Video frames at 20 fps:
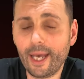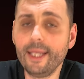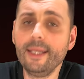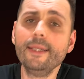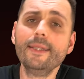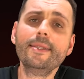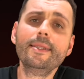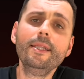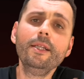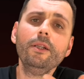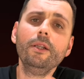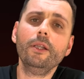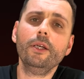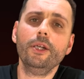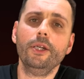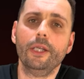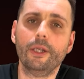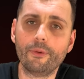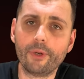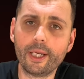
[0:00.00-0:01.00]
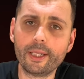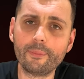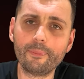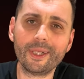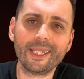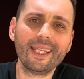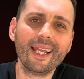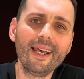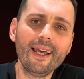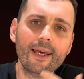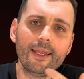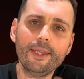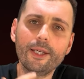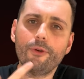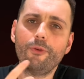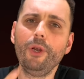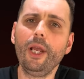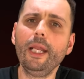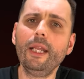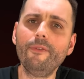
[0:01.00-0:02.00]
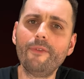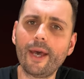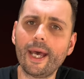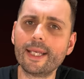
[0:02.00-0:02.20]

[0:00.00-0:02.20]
And it's still learning, right? But the creative